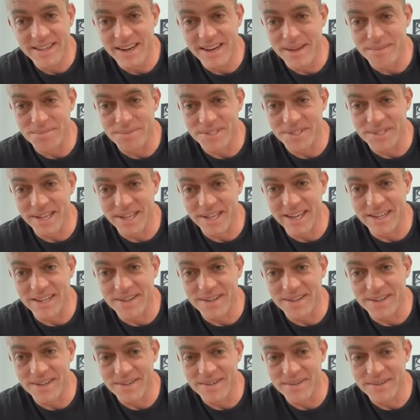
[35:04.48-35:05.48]
and I'm just
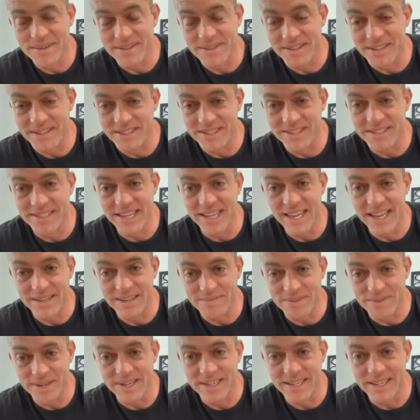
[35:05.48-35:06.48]
like, this is
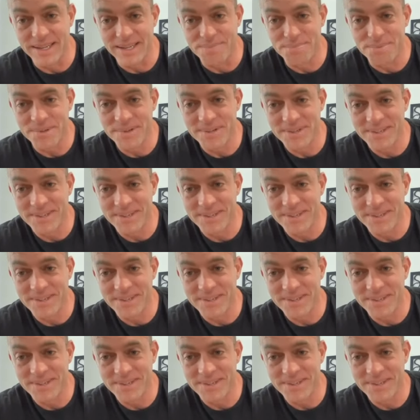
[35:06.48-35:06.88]
getting very deep.